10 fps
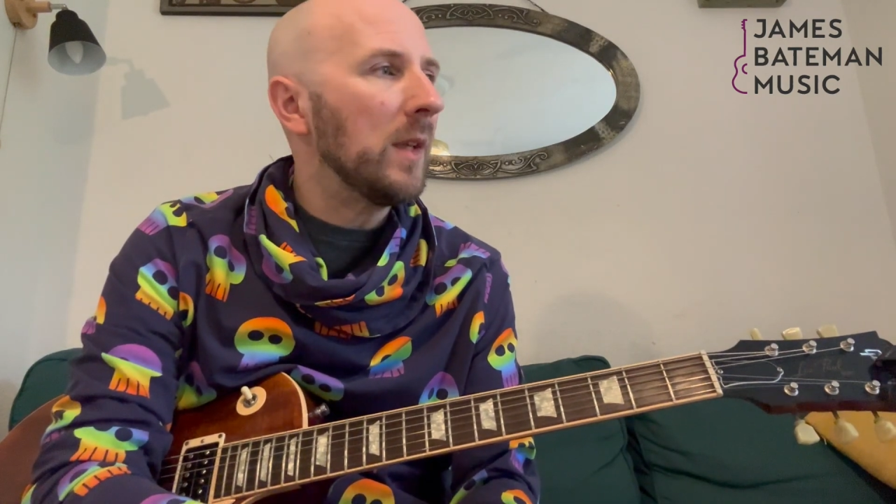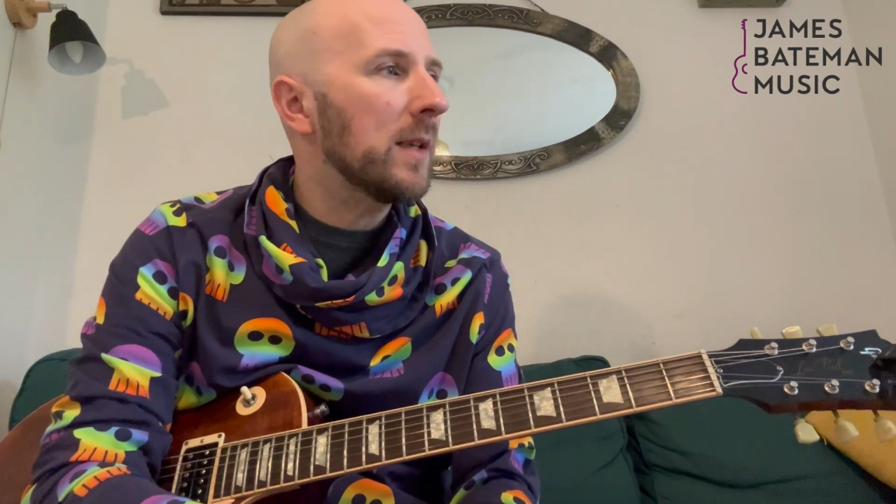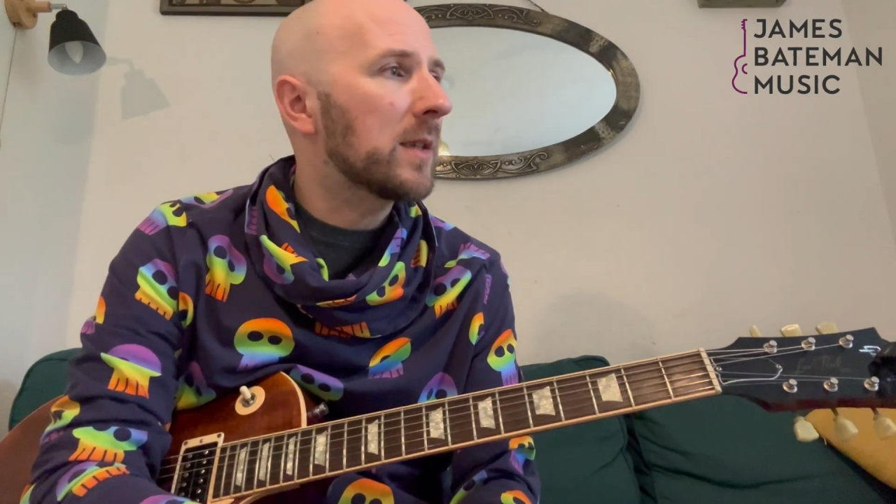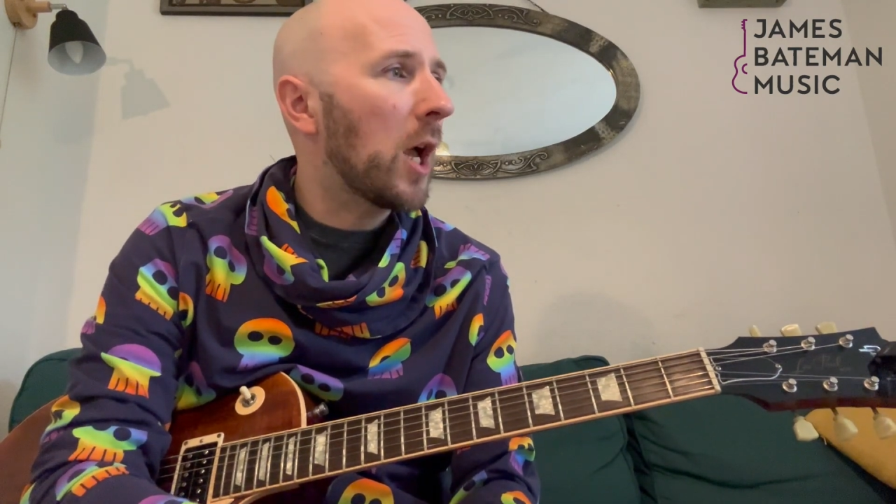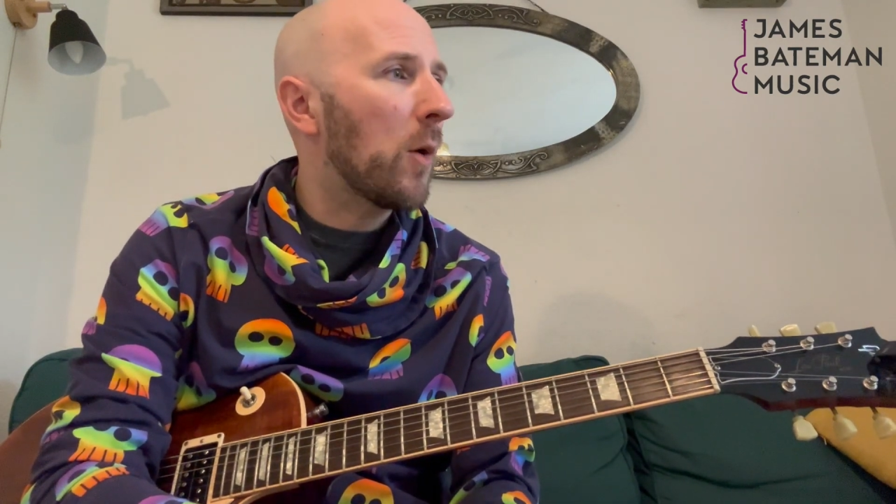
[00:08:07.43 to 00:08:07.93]

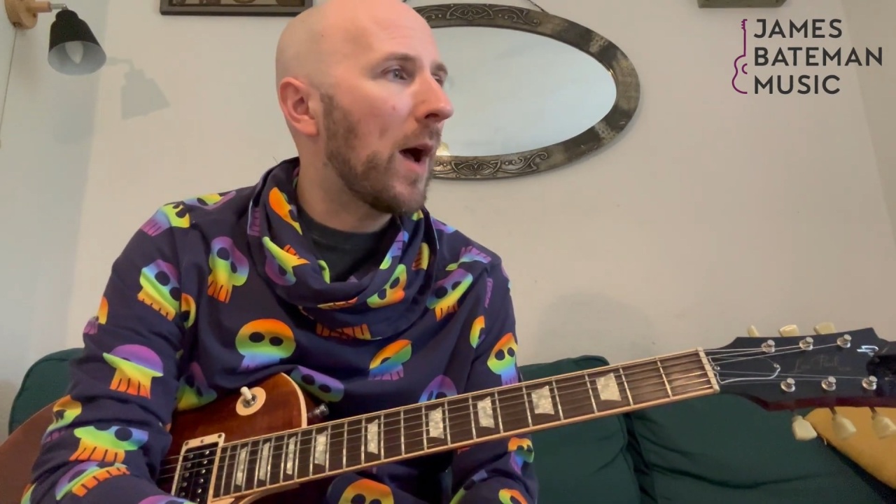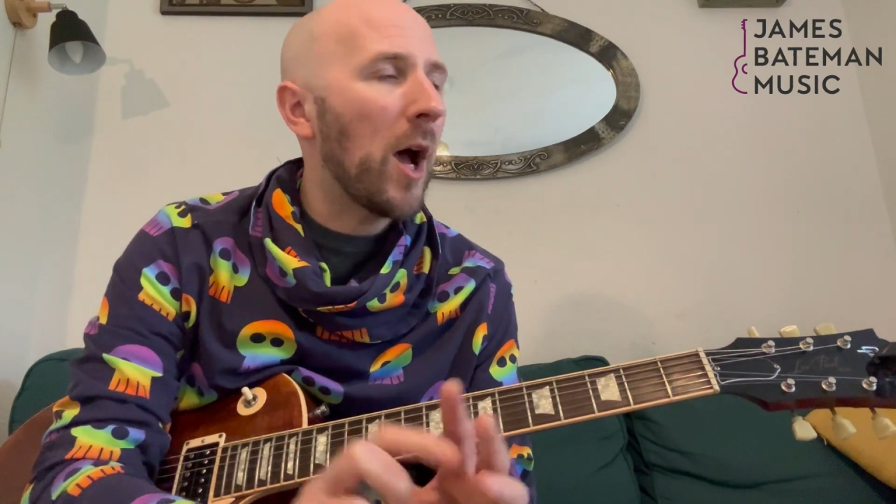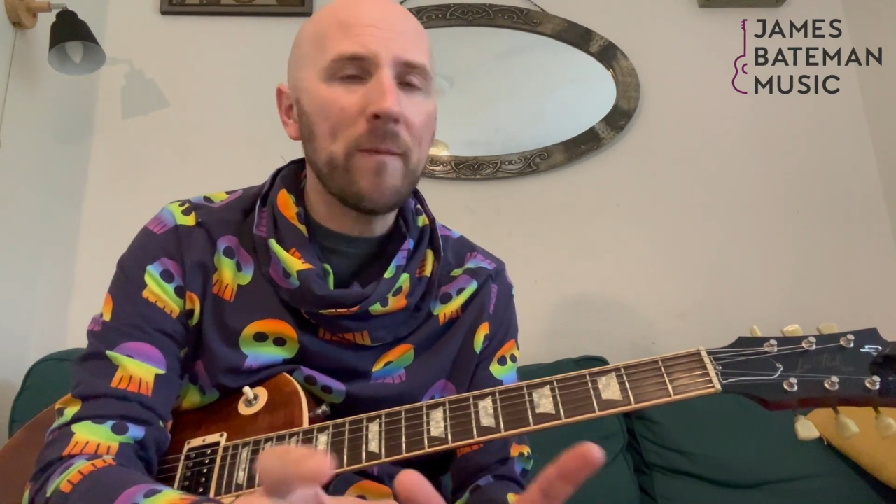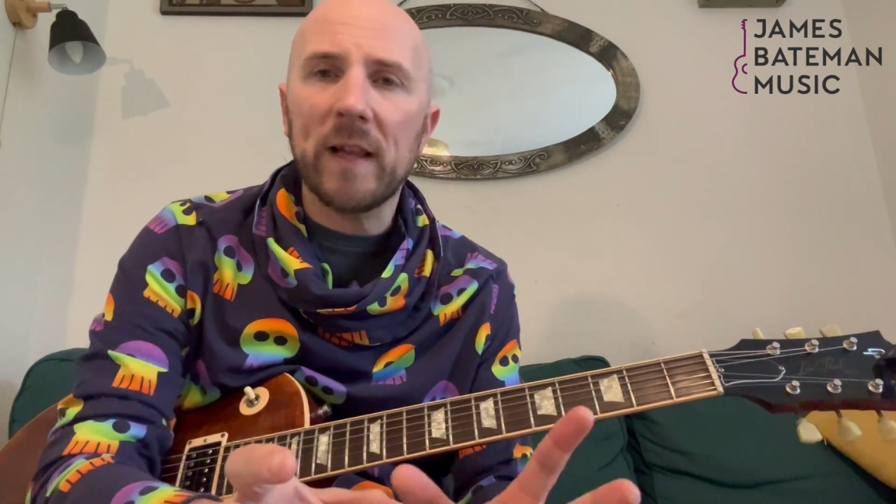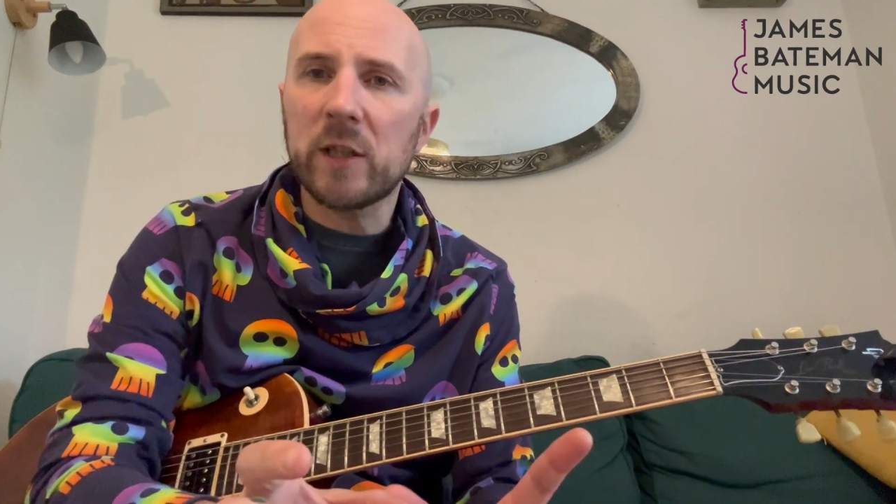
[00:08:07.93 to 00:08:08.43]
So,
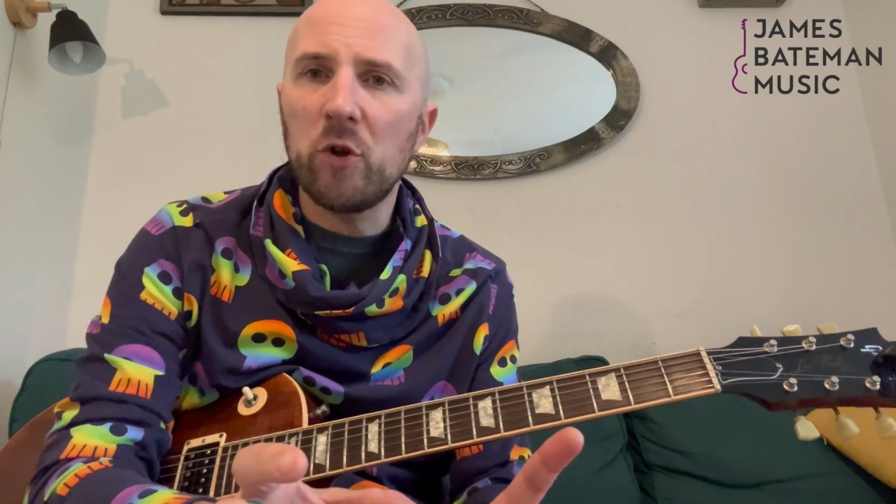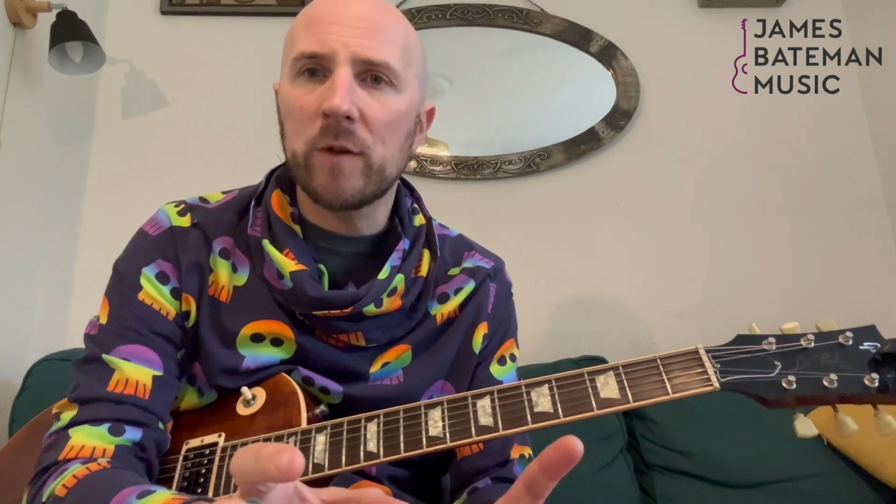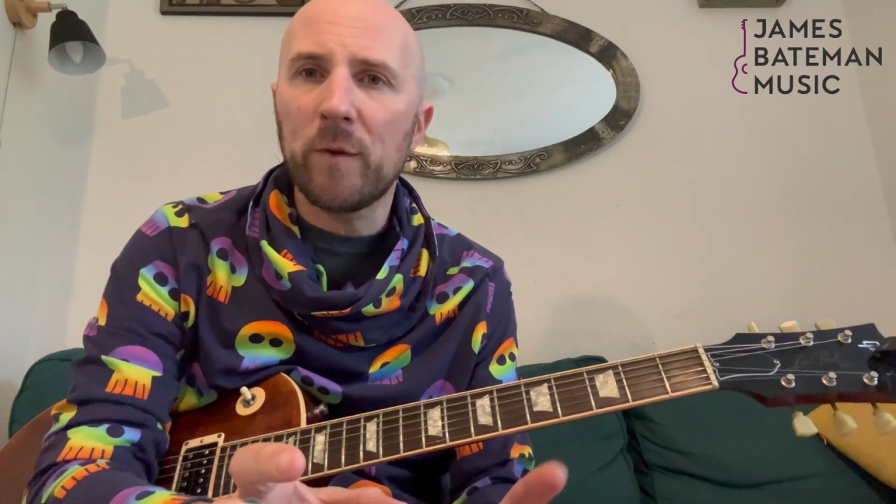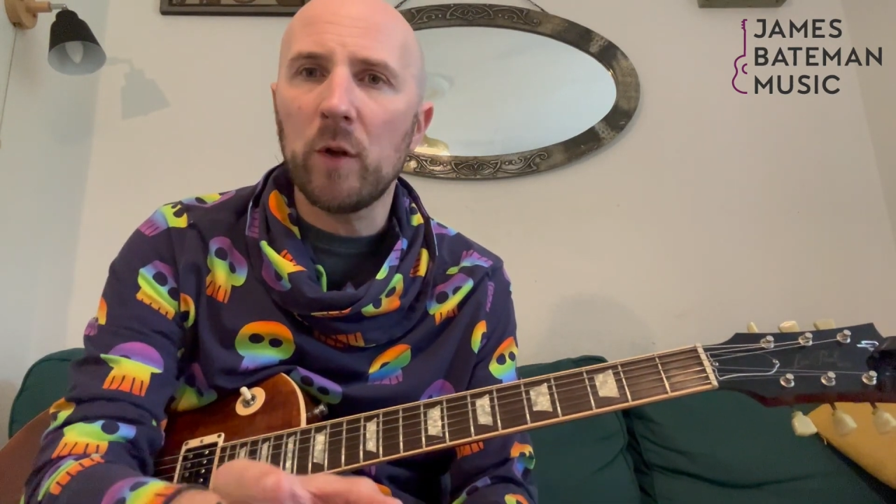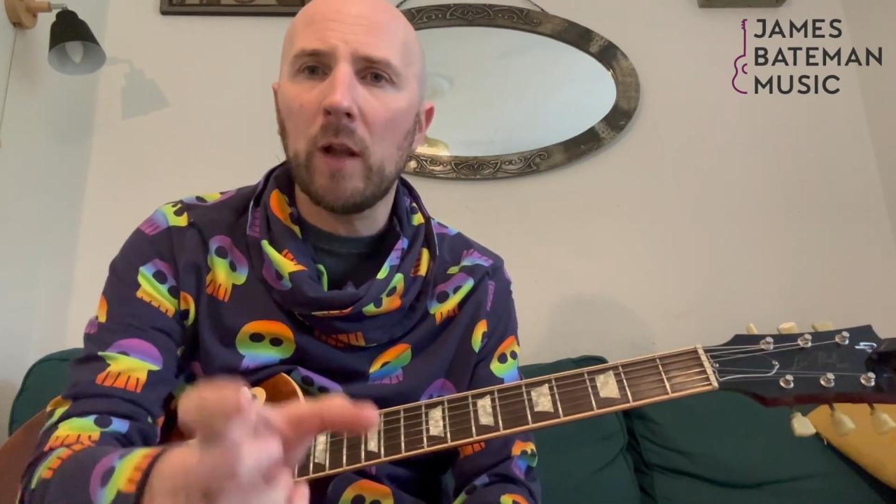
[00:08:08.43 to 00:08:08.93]
hope that's
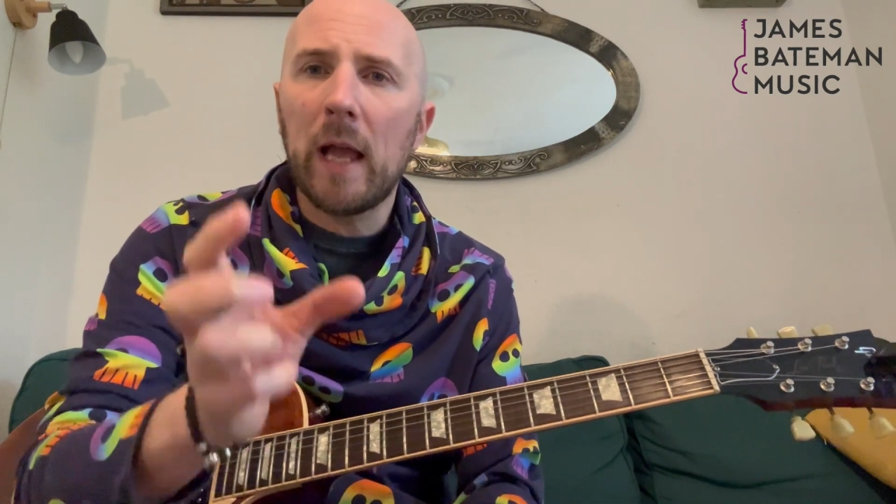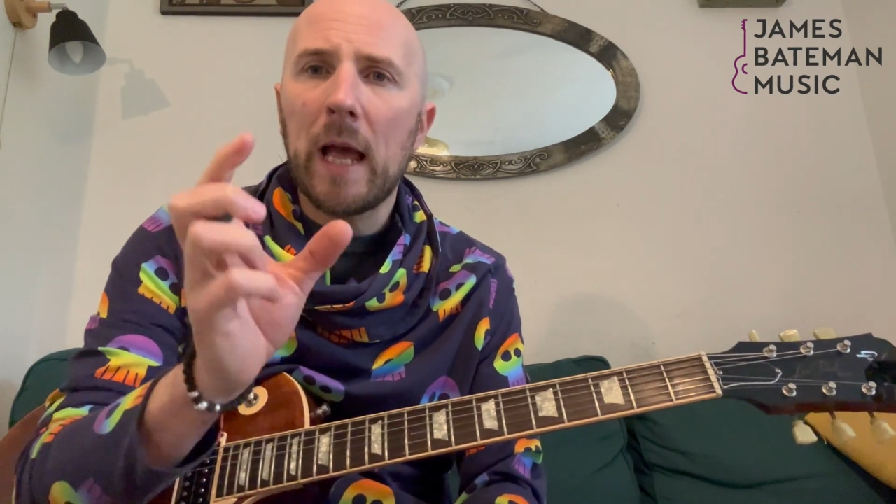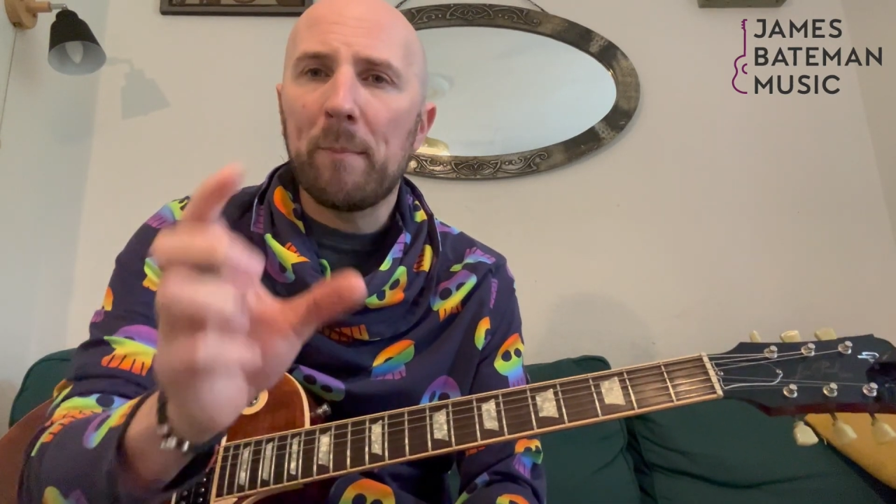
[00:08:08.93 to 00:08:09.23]
useful.